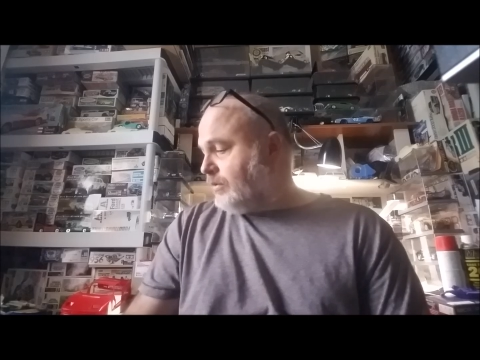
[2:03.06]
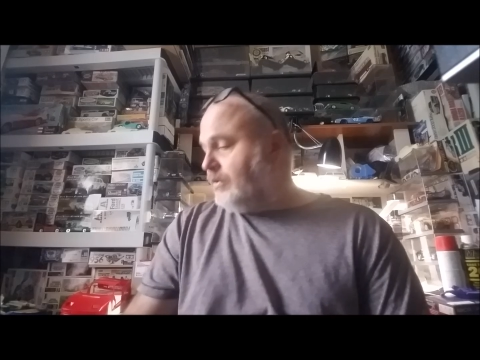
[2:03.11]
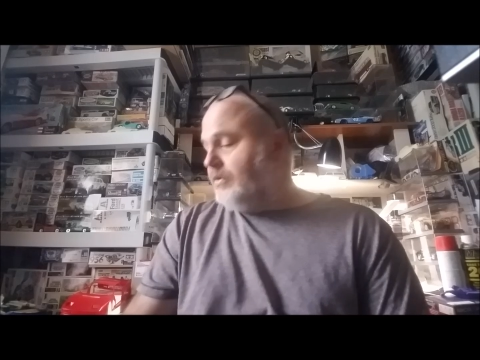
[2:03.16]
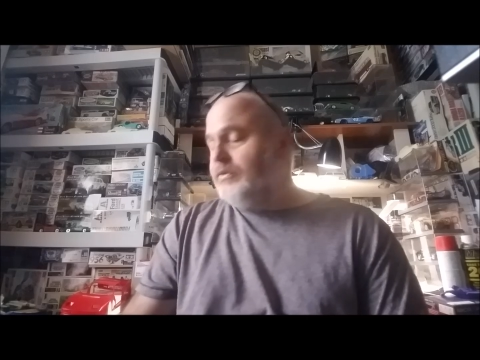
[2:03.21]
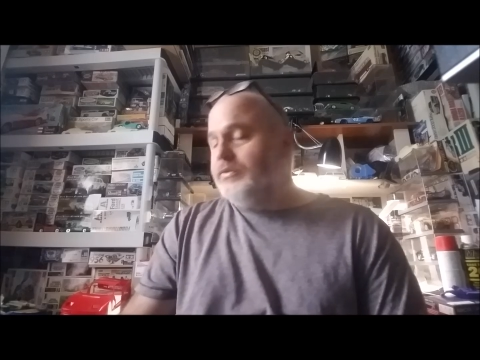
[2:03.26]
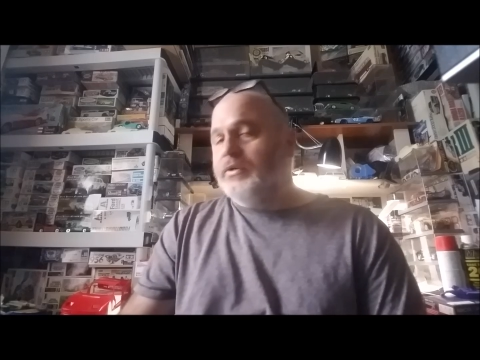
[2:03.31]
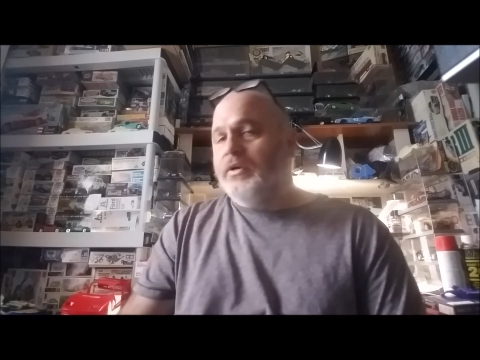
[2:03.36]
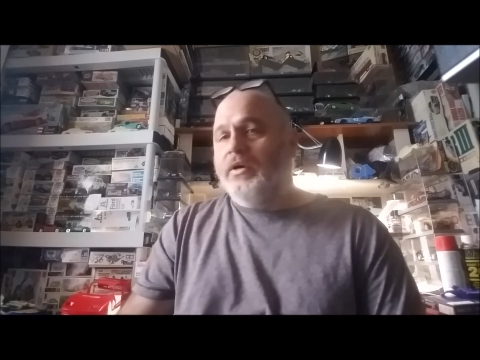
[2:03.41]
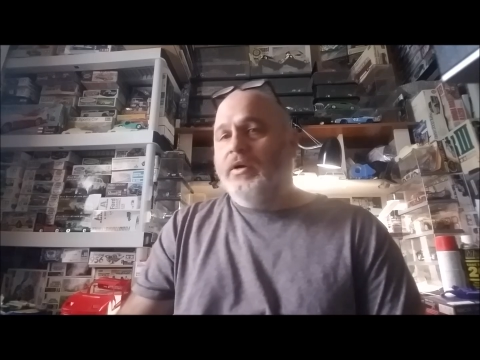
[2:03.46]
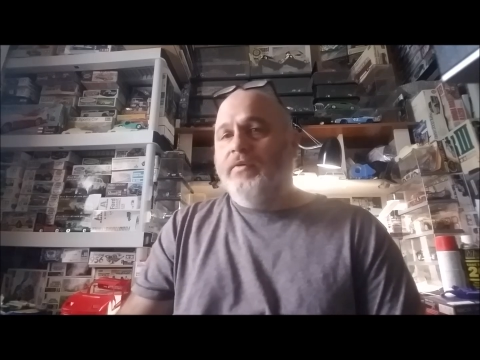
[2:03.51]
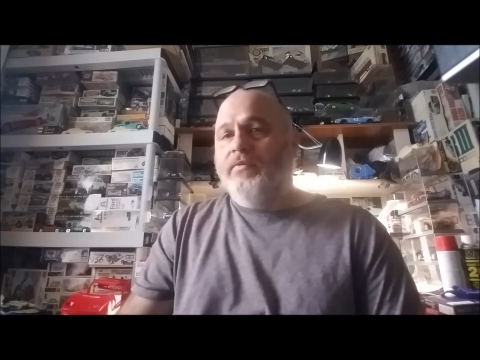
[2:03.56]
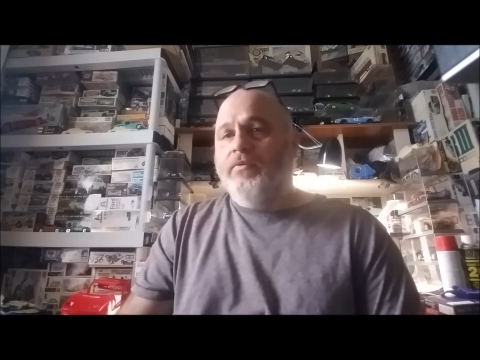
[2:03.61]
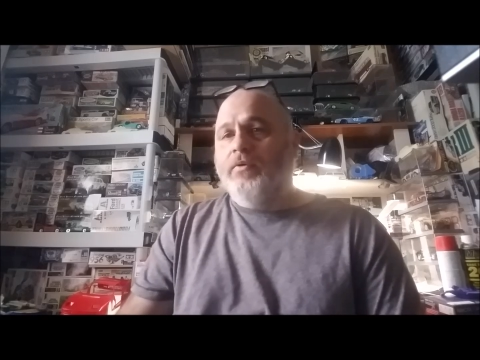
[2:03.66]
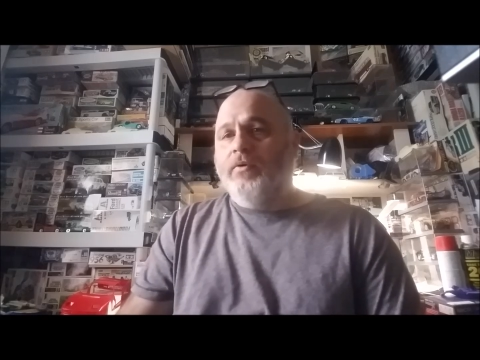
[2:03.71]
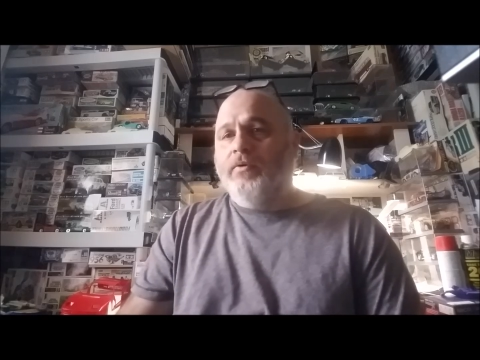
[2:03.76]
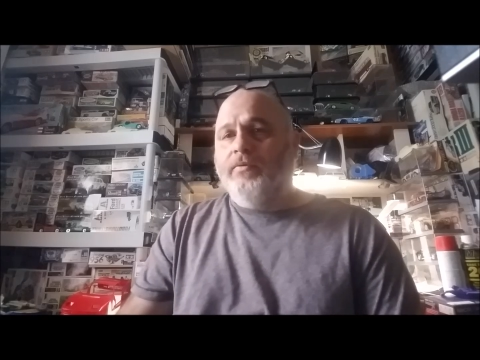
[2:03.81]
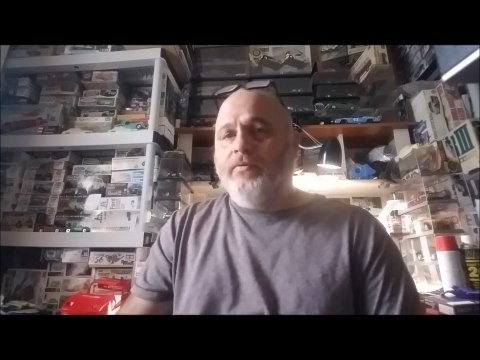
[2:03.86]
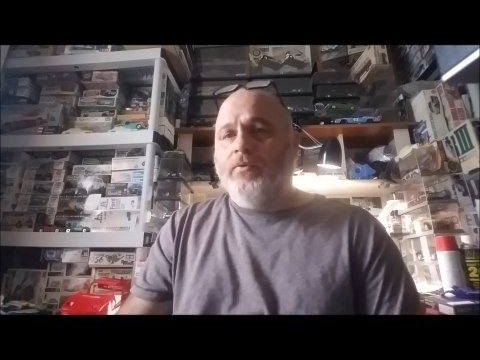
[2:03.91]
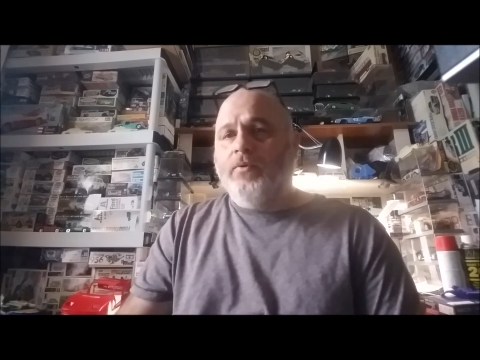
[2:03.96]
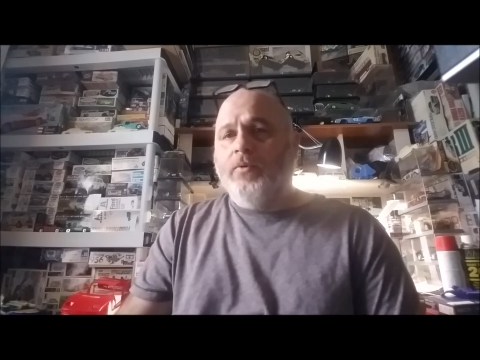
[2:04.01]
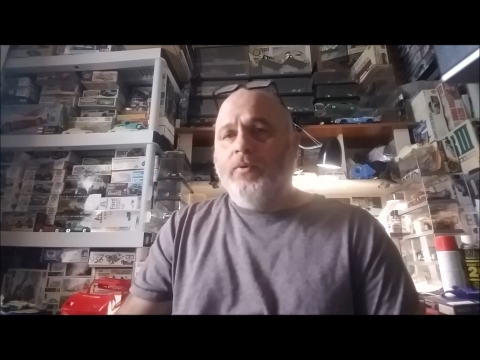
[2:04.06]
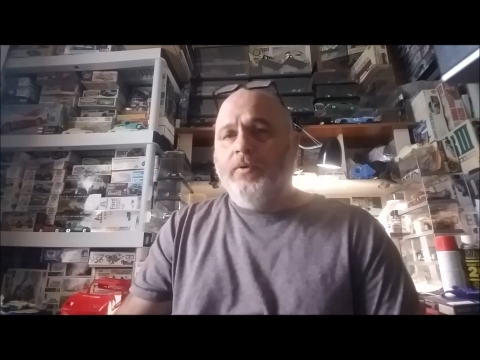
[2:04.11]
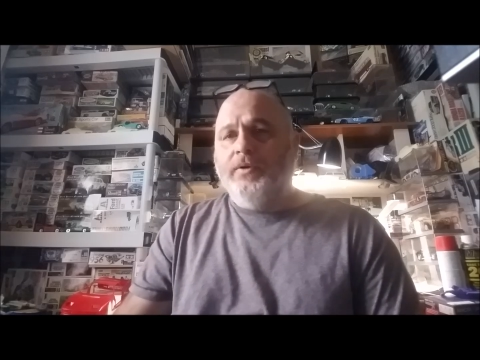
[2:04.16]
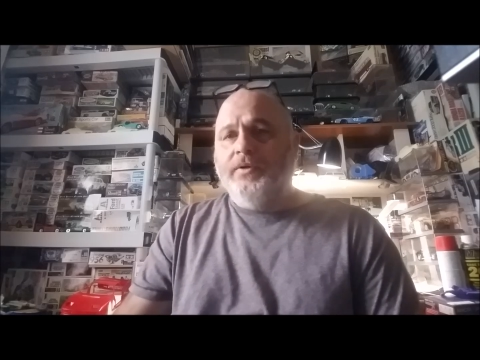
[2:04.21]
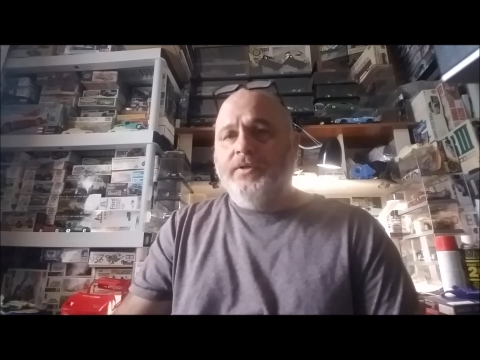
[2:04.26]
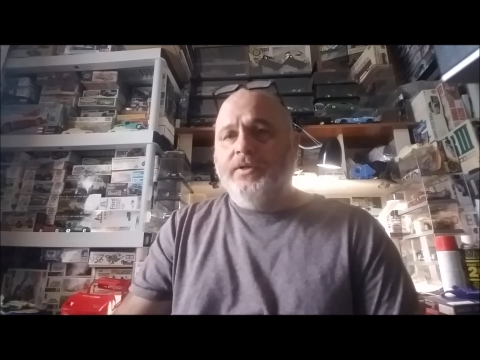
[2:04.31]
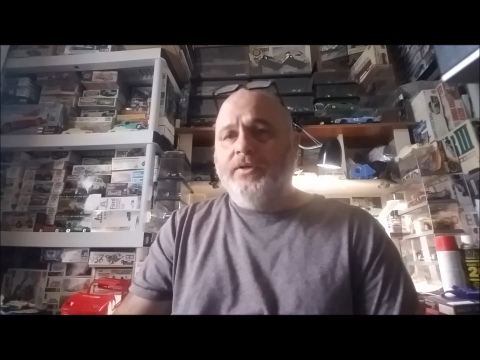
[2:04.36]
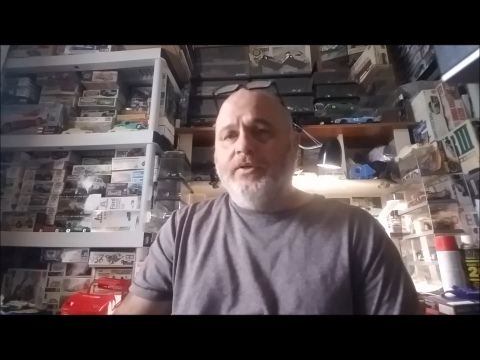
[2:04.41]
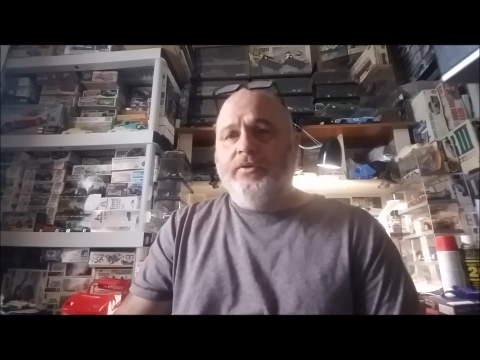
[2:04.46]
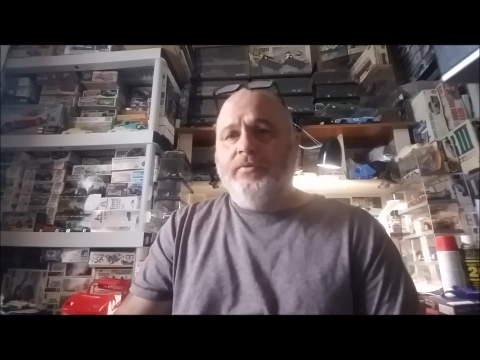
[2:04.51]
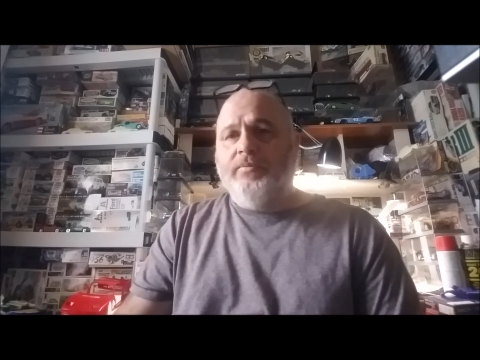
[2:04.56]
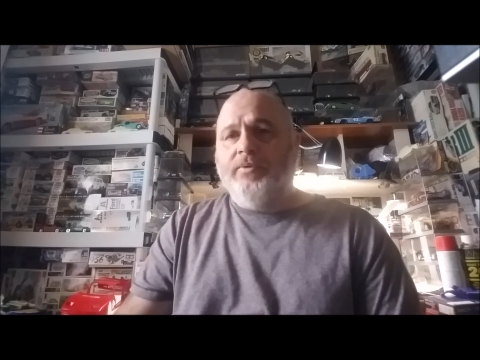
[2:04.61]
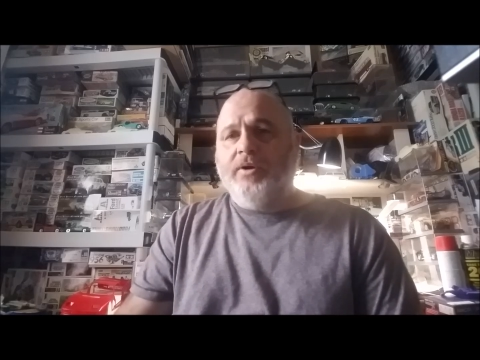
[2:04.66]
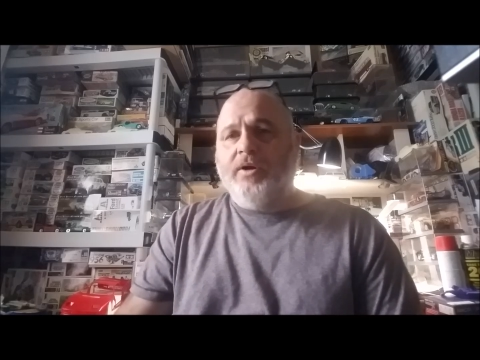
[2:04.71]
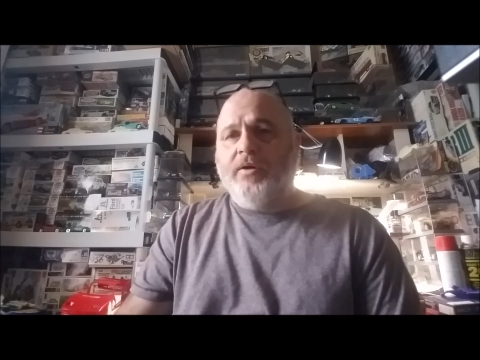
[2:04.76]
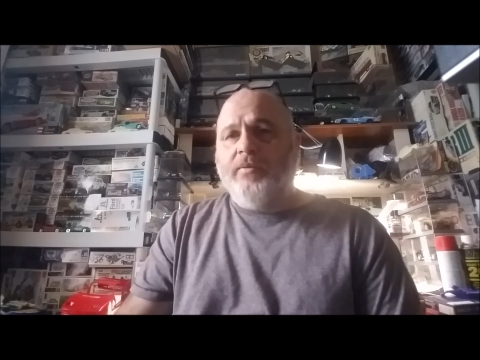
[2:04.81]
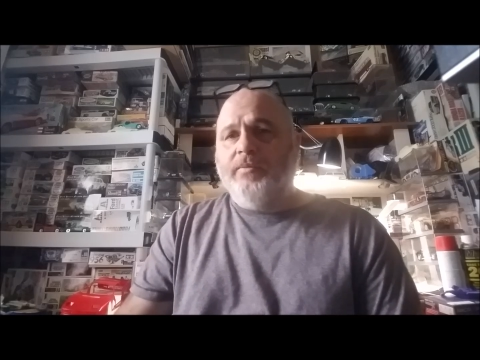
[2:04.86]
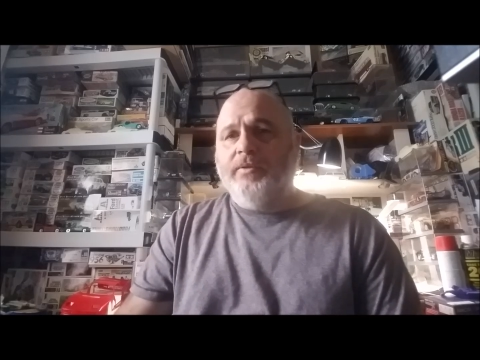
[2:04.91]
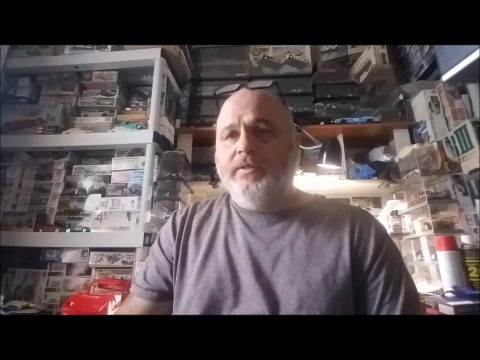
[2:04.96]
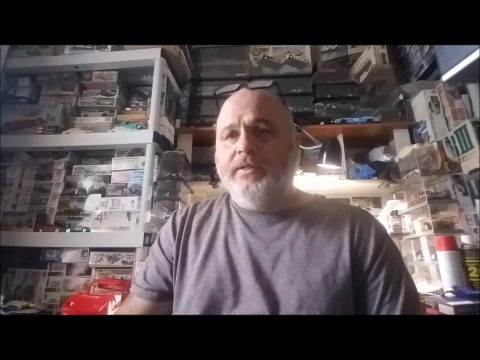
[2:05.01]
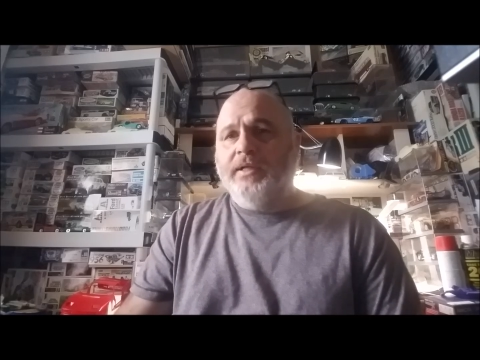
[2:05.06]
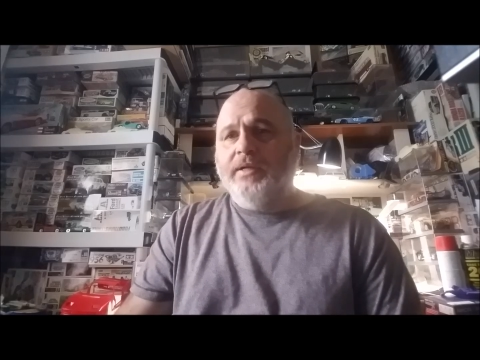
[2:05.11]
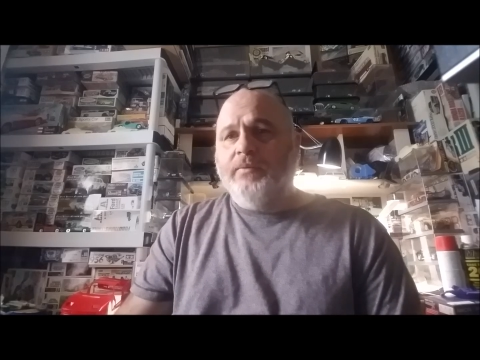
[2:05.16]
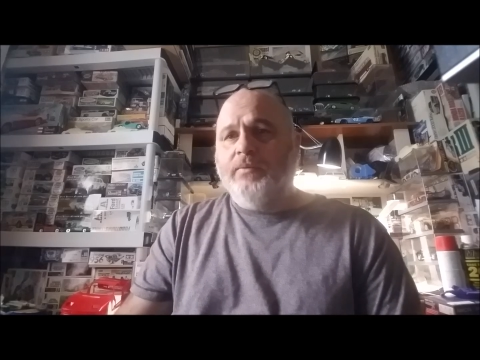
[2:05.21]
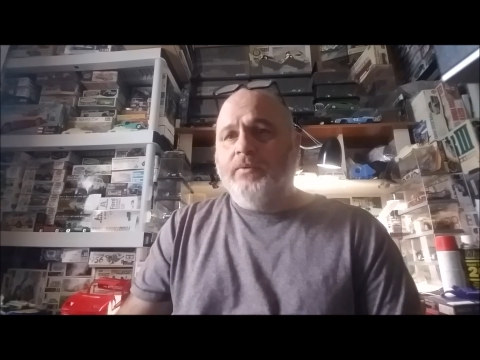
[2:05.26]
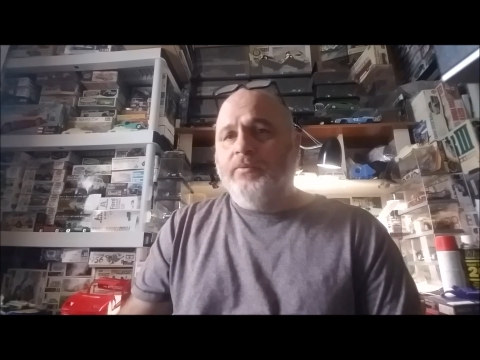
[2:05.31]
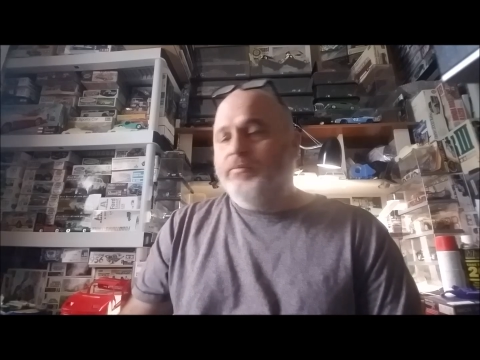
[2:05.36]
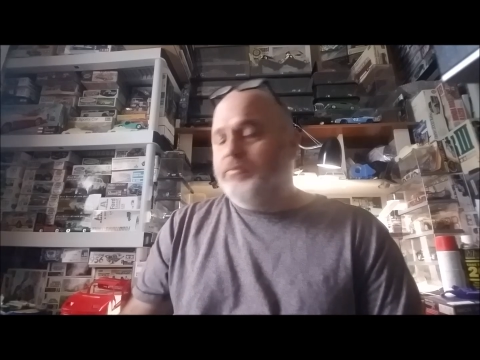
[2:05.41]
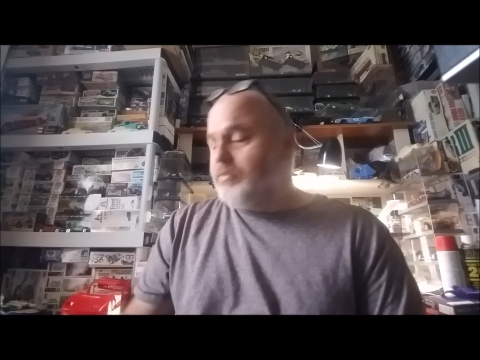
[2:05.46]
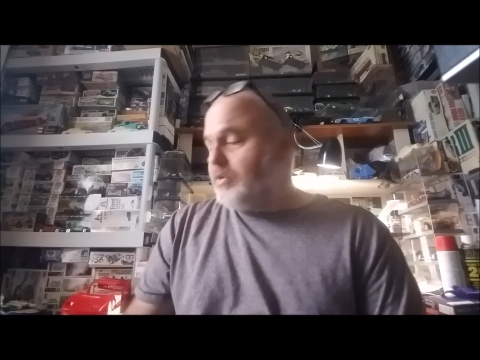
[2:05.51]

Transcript: little 34 Ford too probably that won't